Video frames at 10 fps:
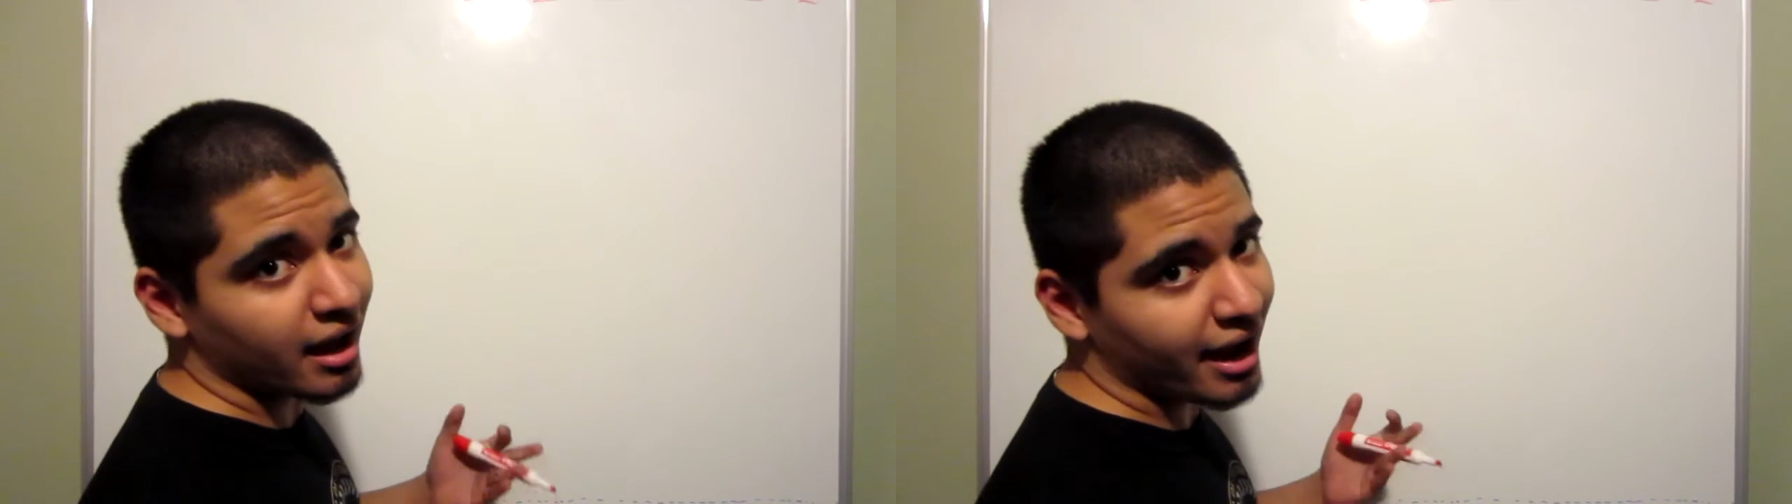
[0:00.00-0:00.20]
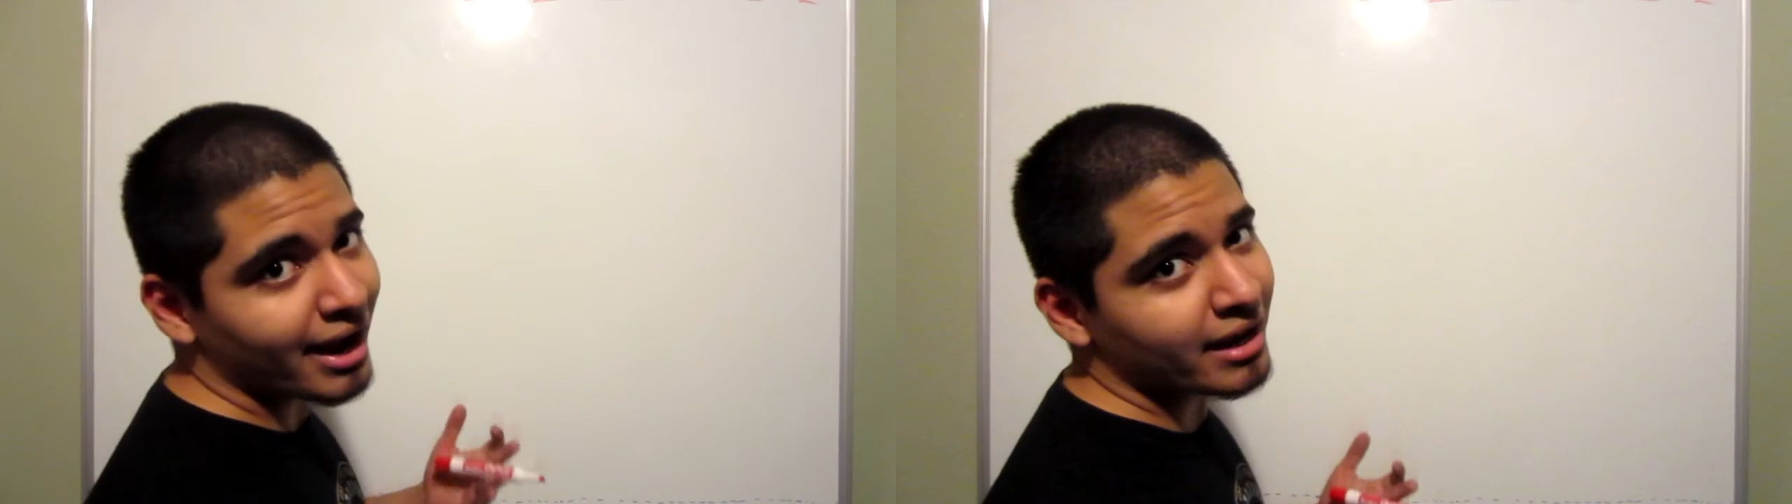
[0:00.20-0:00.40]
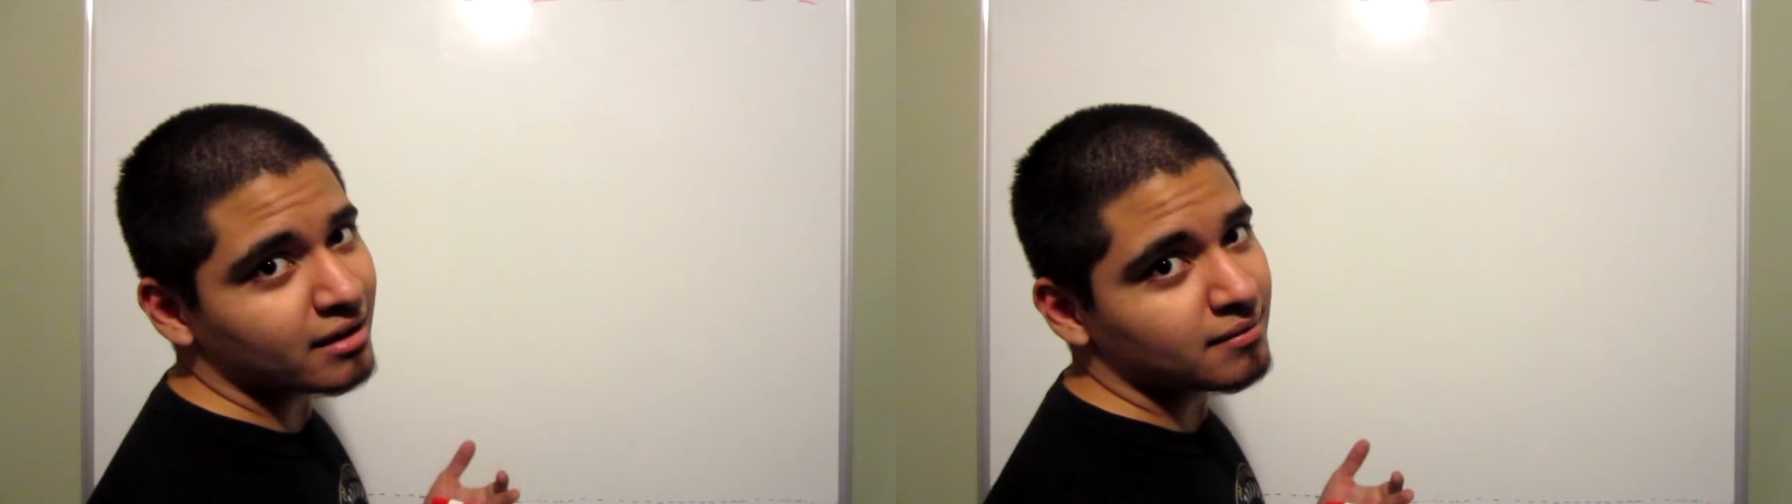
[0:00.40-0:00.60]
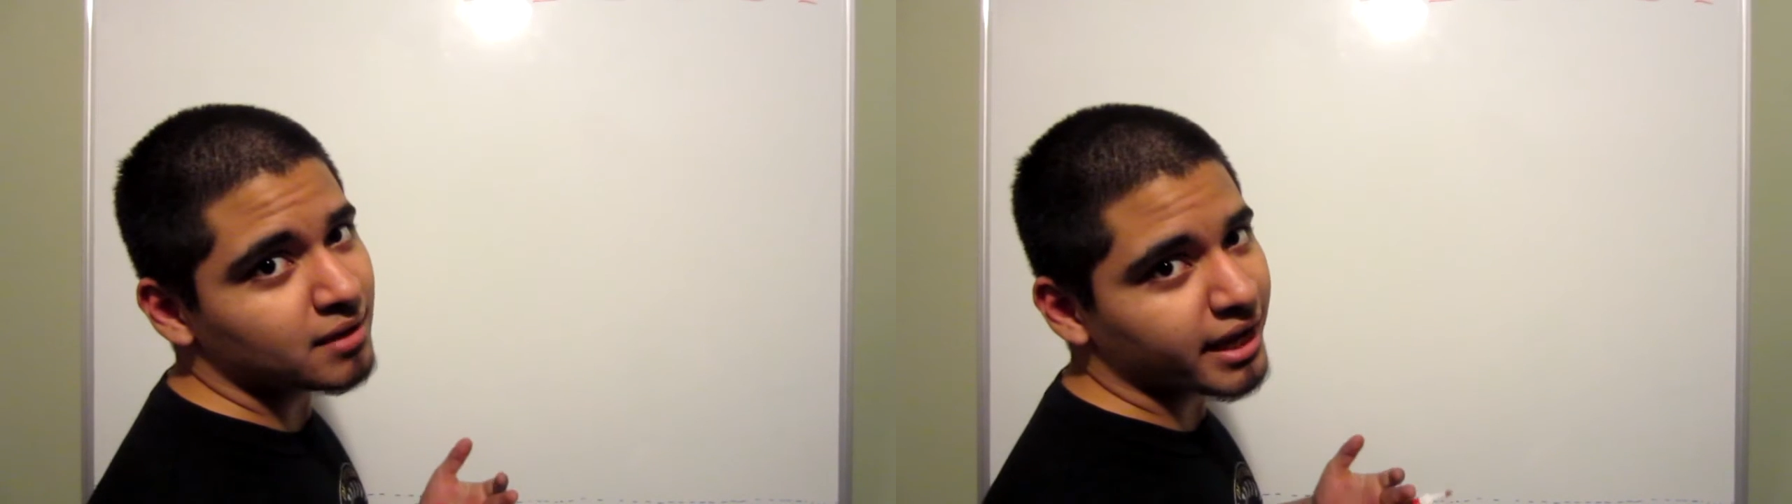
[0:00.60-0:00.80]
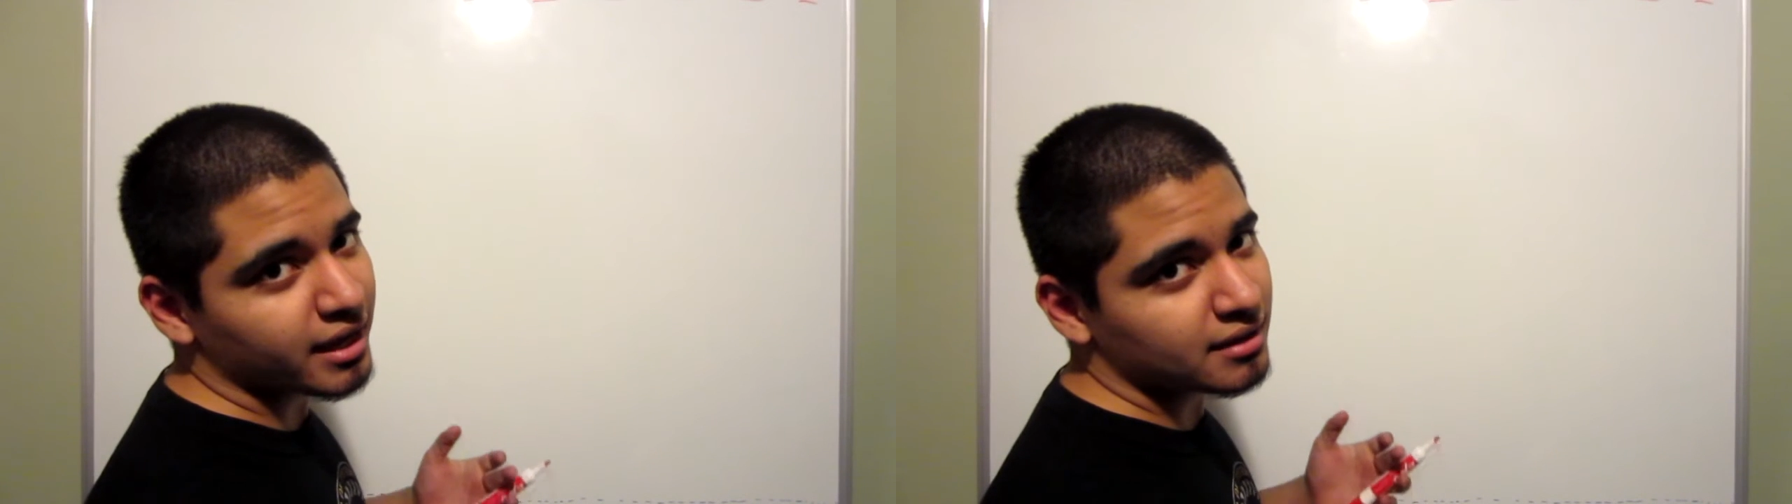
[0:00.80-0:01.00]
I
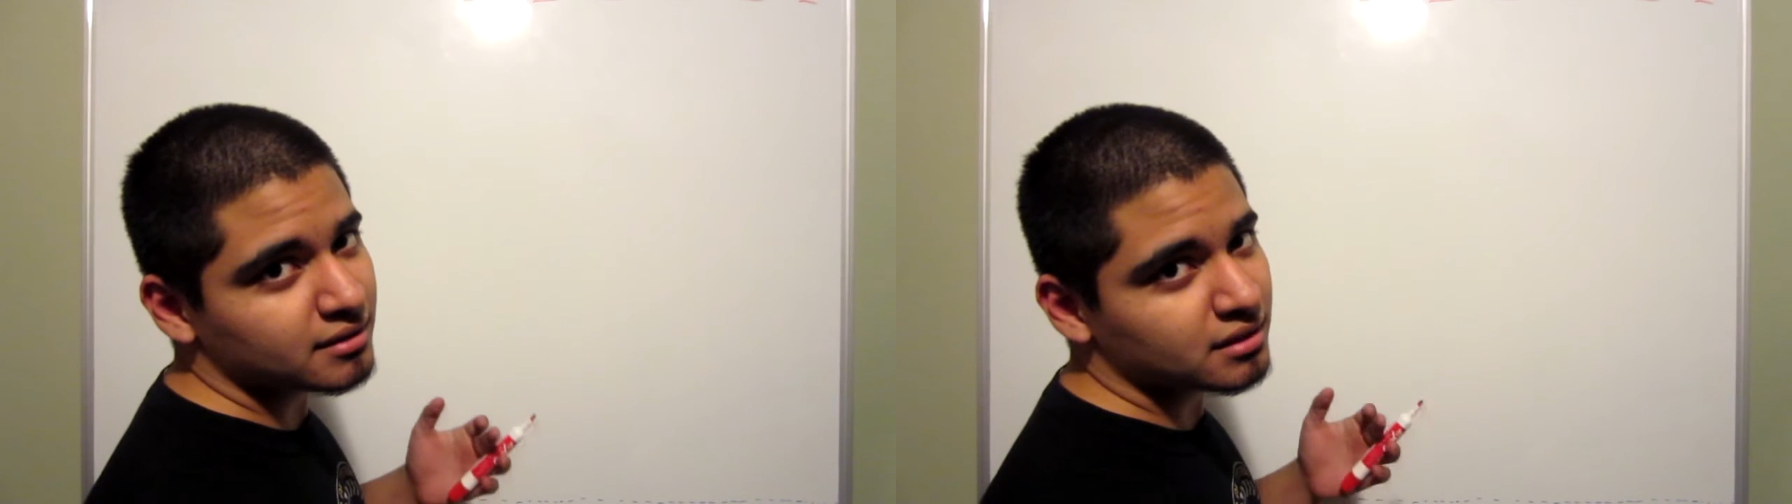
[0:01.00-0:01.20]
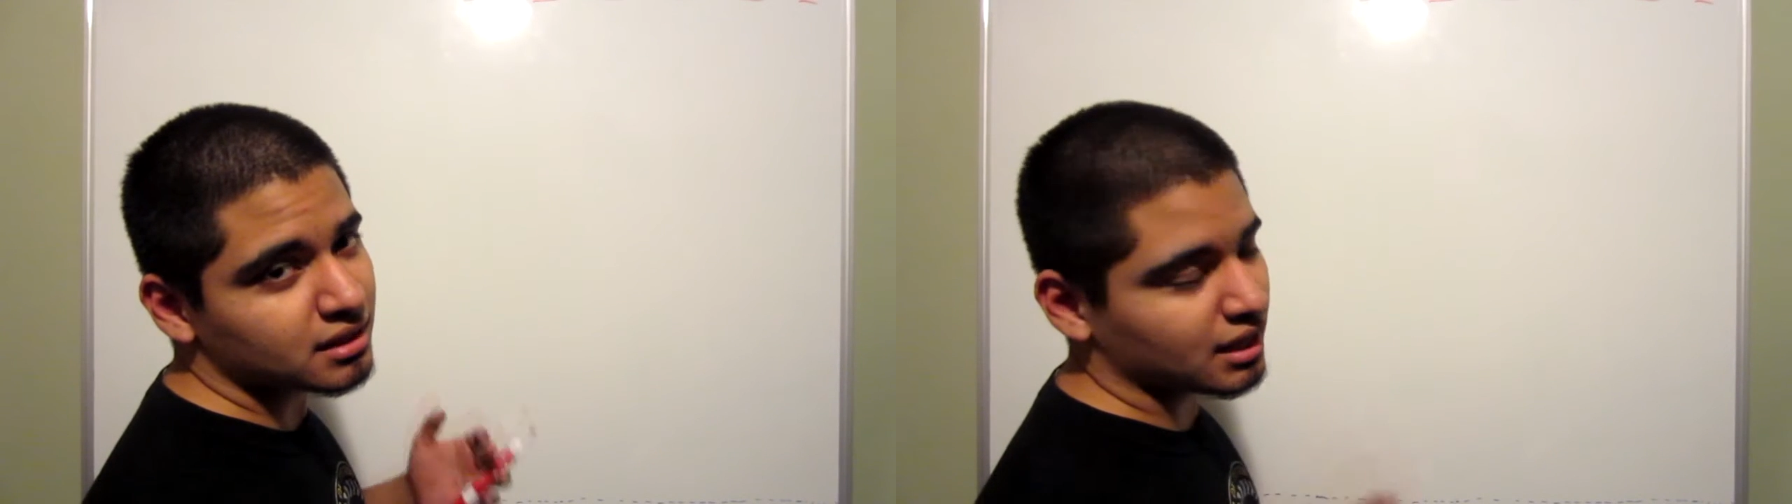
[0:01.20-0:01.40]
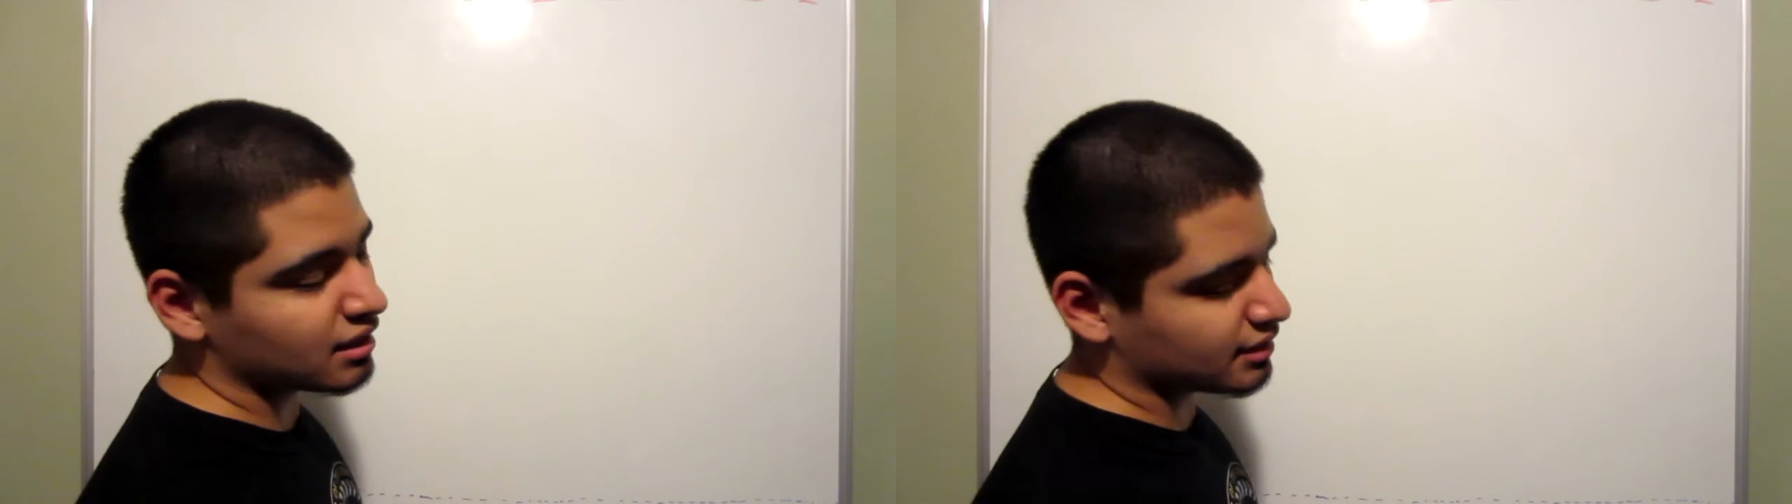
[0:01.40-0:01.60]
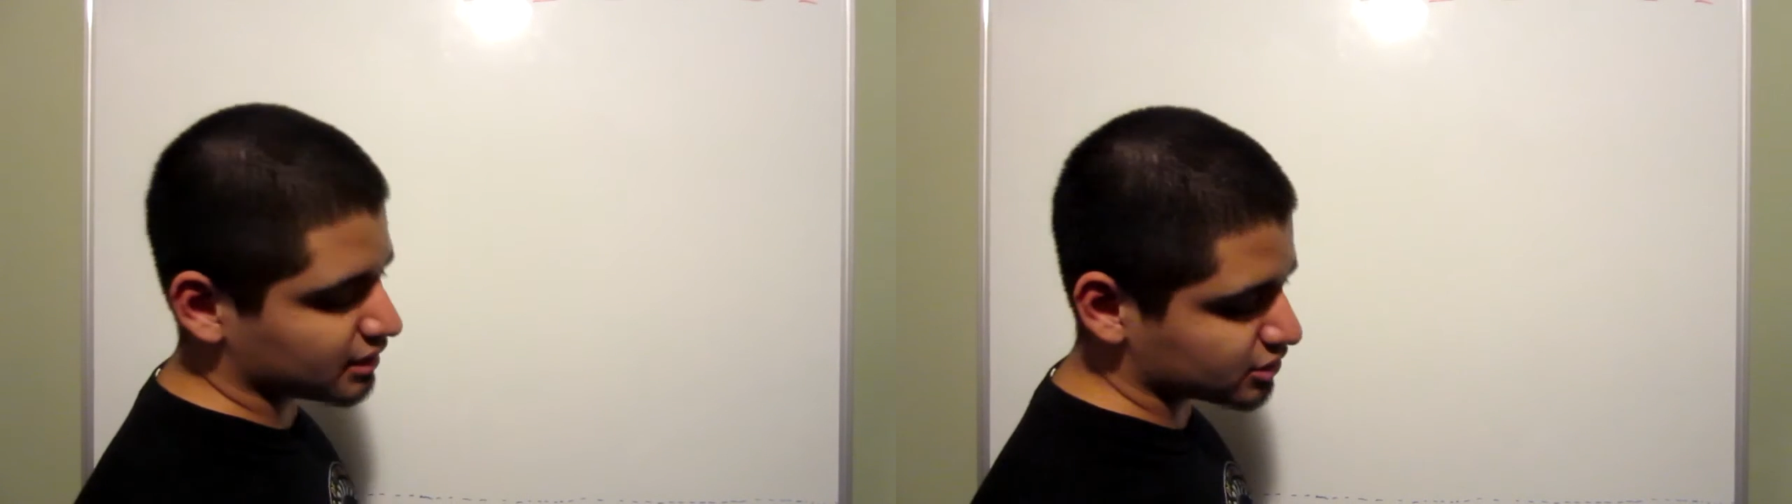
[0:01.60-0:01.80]
think